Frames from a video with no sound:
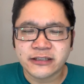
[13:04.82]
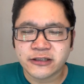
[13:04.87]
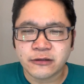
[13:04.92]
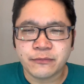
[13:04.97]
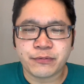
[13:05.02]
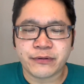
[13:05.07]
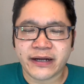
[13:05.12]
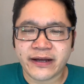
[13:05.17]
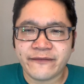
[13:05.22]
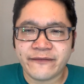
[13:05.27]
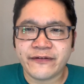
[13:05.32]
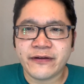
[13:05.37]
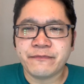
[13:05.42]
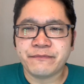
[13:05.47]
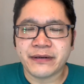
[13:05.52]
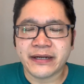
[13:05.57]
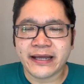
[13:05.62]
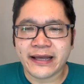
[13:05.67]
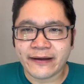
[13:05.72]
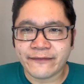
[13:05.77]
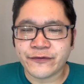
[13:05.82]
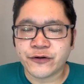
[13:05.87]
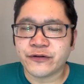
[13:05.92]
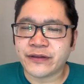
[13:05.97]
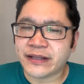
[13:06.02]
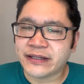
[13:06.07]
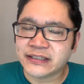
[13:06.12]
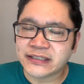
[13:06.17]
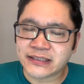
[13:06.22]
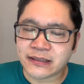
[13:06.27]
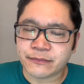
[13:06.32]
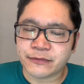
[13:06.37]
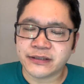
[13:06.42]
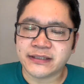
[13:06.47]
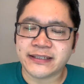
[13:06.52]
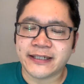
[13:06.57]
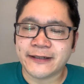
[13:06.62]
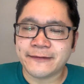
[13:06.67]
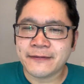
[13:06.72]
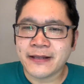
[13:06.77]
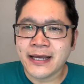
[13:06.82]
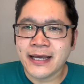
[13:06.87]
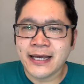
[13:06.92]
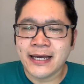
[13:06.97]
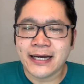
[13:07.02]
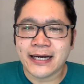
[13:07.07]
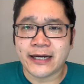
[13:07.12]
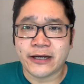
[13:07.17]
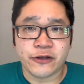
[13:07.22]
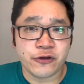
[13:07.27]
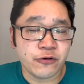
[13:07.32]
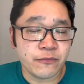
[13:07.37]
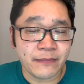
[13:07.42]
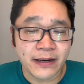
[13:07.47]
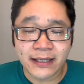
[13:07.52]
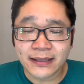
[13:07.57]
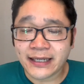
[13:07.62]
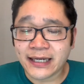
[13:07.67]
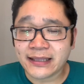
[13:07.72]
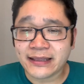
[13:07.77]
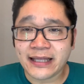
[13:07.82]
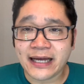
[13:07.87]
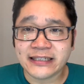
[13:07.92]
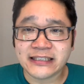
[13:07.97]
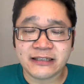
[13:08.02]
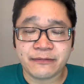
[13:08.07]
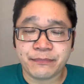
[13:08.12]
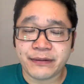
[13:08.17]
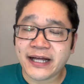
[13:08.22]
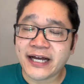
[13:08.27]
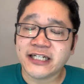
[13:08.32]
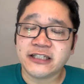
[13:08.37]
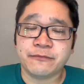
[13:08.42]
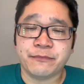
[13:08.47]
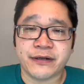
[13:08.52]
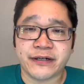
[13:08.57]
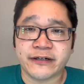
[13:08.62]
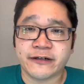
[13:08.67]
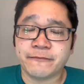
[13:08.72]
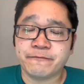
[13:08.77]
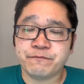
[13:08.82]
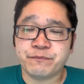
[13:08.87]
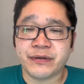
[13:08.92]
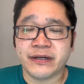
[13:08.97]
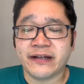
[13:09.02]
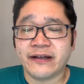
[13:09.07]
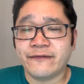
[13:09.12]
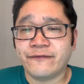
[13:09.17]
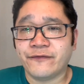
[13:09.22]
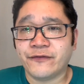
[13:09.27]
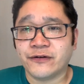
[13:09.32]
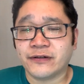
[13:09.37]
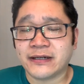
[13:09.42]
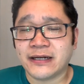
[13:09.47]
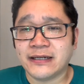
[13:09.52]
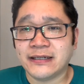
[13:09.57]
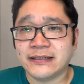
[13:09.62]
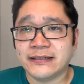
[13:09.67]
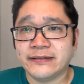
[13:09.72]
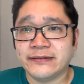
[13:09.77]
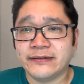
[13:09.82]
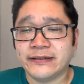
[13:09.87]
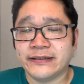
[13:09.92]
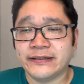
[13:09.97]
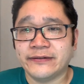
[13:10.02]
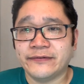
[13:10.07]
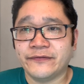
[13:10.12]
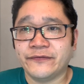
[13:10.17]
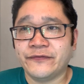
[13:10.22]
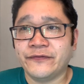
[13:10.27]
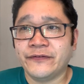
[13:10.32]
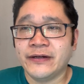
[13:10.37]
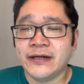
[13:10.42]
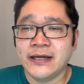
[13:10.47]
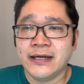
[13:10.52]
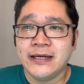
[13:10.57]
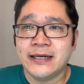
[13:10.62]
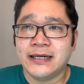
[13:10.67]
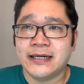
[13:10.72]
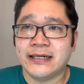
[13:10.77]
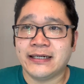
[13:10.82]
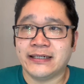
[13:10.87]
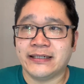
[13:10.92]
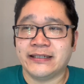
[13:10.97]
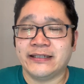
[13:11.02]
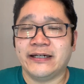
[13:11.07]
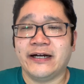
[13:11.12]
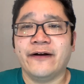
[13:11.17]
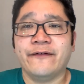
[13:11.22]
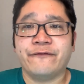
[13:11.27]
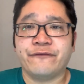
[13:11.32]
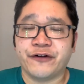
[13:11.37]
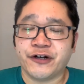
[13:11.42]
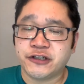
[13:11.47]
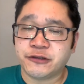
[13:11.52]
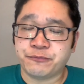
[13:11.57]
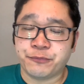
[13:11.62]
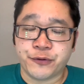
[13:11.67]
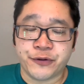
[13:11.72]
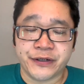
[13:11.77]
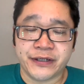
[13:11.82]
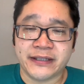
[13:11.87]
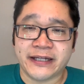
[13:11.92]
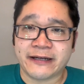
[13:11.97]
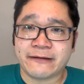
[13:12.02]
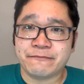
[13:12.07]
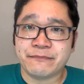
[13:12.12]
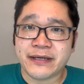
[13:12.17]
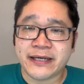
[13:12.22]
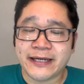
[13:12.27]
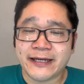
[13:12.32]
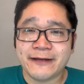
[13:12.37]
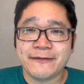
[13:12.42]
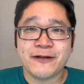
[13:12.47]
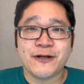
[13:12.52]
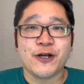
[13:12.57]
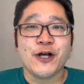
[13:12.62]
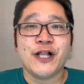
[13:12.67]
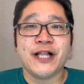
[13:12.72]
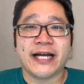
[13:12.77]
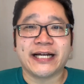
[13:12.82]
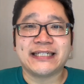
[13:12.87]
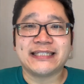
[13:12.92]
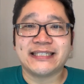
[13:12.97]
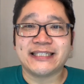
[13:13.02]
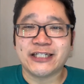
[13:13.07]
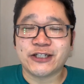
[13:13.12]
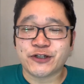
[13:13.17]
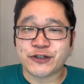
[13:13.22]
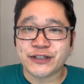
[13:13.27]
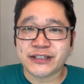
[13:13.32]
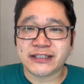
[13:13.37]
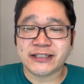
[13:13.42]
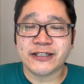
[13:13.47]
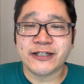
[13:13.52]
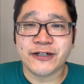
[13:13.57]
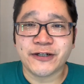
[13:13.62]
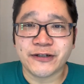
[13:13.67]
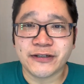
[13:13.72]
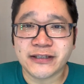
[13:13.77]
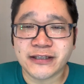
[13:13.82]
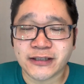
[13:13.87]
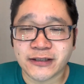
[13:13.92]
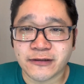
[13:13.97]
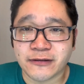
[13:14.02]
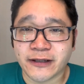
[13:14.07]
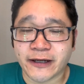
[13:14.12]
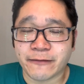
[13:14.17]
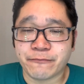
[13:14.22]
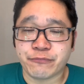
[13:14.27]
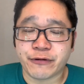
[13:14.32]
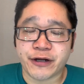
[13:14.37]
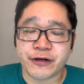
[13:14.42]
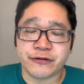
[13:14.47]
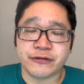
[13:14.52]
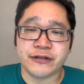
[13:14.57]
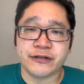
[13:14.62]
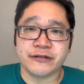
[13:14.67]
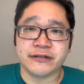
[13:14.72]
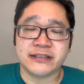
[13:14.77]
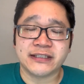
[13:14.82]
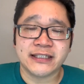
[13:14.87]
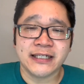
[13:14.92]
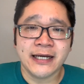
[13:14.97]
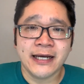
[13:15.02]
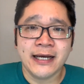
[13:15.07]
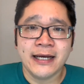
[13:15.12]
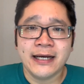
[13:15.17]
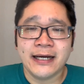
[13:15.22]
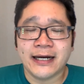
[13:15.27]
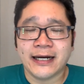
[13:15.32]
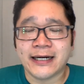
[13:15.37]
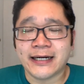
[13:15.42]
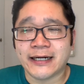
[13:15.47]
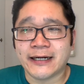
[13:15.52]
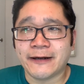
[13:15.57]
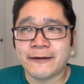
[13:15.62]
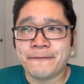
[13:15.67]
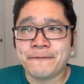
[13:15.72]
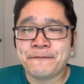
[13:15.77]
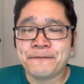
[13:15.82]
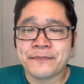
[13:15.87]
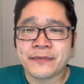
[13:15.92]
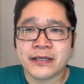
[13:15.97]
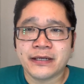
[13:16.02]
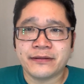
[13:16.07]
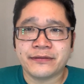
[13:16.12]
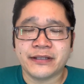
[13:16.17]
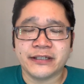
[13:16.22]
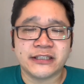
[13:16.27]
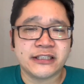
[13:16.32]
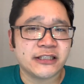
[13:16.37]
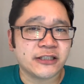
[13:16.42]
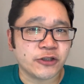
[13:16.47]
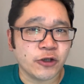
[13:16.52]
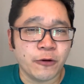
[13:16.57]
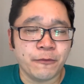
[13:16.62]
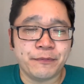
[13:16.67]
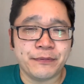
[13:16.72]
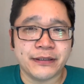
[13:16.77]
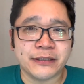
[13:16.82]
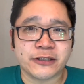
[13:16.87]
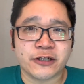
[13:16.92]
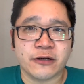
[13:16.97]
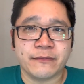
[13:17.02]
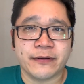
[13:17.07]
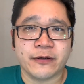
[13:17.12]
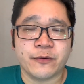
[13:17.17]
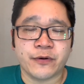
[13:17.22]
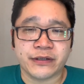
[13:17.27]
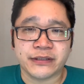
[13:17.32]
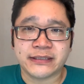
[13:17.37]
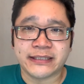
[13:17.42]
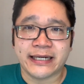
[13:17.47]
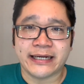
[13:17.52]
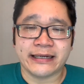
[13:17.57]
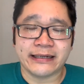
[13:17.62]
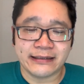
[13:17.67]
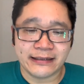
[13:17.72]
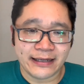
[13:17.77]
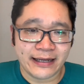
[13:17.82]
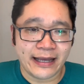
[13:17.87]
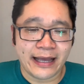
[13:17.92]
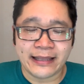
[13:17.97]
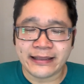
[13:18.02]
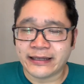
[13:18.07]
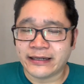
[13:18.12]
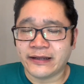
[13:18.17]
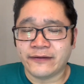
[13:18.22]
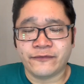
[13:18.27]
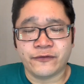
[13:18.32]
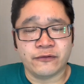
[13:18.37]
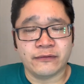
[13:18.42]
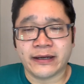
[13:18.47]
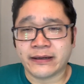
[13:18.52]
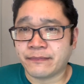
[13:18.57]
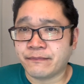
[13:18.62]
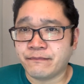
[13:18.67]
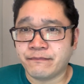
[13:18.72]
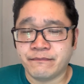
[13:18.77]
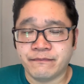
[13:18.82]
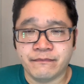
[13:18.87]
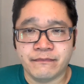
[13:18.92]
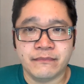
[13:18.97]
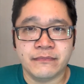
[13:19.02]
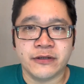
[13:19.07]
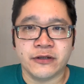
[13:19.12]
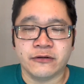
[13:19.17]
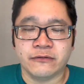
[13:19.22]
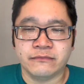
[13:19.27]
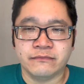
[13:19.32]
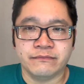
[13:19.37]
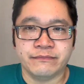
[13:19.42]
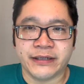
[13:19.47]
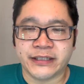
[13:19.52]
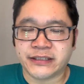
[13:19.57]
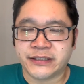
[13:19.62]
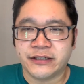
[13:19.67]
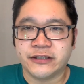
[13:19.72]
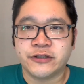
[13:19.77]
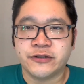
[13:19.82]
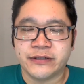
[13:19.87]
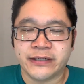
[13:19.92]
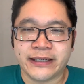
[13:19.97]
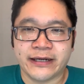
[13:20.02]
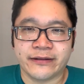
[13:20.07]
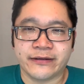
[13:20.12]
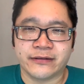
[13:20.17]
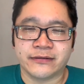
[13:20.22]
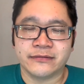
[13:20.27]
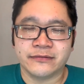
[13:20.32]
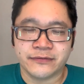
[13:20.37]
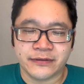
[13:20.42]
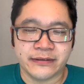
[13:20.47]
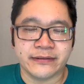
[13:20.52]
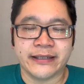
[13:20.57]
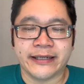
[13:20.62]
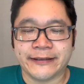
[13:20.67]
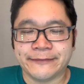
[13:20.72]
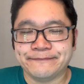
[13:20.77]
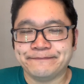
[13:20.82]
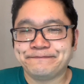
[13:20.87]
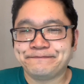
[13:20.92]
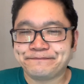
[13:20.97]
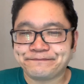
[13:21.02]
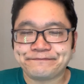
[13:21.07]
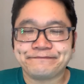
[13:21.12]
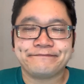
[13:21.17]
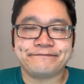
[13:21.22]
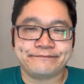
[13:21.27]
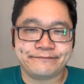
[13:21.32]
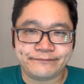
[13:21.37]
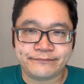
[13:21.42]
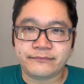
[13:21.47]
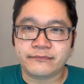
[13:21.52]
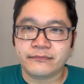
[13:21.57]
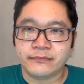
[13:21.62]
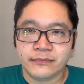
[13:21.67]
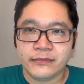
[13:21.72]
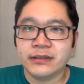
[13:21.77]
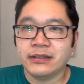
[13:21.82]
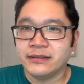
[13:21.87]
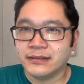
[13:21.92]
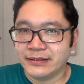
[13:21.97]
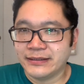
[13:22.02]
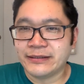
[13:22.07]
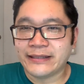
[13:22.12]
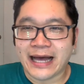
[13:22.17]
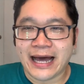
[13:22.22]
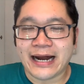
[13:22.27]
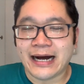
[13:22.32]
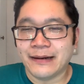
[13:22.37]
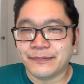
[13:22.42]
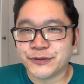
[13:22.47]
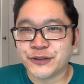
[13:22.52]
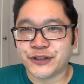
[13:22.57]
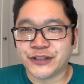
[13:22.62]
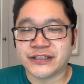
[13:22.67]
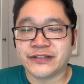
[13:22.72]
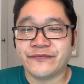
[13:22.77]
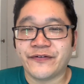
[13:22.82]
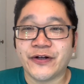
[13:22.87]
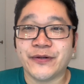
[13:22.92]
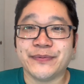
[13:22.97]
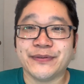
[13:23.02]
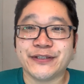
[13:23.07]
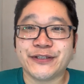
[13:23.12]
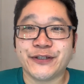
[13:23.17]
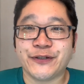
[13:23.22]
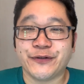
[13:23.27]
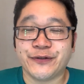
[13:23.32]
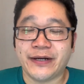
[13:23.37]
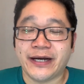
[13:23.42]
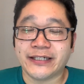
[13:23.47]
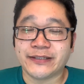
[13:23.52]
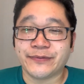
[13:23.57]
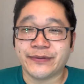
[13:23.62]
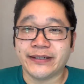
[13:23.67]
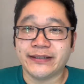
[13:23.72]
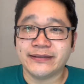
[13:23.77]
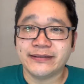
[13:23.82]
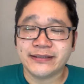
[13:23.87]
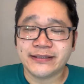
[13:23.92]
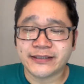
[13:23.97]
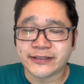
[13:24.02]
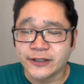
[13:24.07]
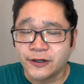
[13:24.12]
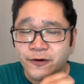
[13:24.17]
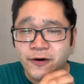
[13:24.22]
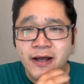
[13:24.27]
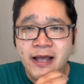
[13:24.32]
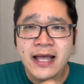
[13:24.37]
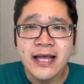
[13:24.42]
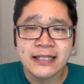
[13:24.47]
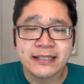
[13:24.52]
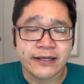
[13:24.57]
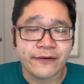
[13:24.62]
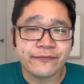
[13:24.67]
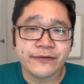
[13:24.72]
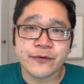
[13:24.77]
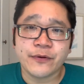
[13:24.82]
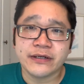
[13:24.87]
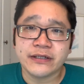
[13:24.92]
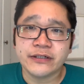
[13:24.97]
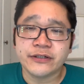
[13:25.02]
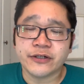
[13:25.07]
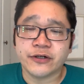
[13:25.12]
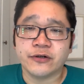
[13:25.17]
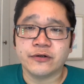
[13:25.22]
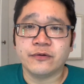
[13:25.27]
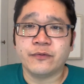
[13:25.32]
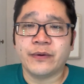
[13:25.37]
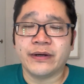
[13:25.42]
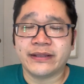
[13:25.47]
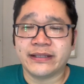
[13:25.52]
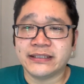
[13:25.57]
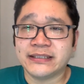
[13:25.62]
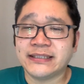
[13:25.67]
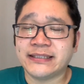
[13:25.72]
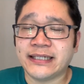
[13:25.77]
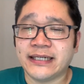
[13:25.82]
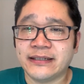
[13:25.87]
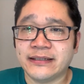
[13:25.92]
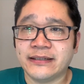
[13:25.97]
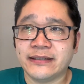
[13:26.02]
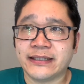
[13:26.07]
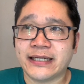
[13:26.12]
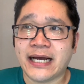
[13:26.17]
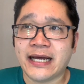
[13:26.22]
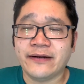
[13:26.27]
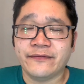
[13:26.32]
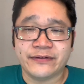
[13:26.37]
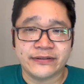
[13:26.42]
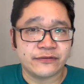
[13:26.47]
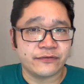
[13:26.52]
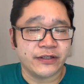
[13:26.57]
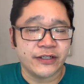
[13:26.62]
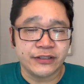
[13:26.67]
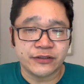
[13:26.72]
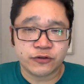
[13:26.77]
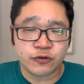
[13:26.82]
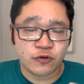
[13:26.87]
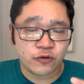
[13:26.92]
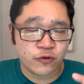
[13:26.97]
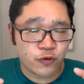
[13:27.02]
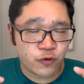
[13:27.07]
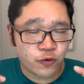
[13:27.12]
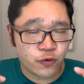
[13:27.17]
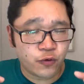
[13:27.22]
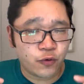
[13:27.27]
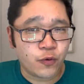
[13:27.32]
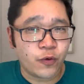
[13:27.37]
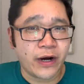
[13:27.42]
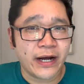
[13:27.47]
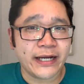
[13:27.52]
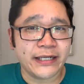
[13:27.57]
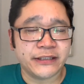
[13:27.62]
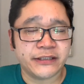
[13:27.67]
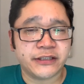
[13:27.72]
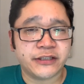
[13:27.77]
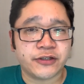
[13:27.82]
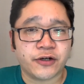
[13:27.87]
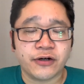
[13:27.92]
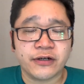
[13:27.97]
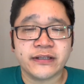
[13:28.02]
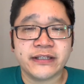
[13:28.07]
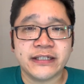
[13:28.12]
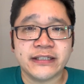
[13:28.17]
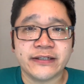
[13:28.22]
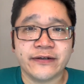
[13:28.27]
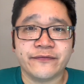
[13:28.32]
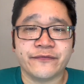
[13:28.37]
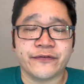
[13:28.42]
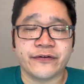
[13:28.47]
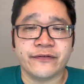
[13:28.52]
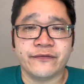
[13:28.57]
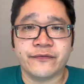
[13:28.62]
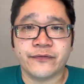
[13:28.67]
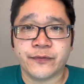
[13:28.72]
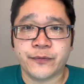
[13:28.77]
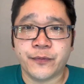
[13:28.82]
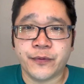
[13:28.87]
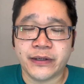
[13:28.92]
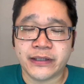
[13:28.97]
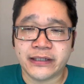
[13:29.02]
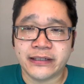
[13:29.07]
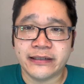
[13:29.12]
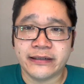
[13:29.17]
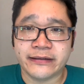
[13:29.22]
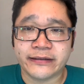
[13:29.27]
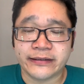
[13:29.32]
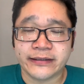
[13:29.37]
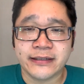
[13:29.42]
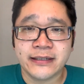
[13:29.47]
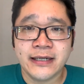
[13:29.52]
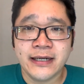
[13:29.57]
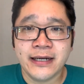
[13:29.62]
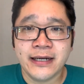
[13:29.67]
super heavy but heavier than a summer scent, you might like that splash better. But if you're kind of a fresh boy like me, you like citrus notes, you like brighter notes, the soap is going to be where it's at. And then if you like, you know, mixing the two together, well then that option is available to you as well. So definitely want to note when the scent kind of is quite starkly different from one another.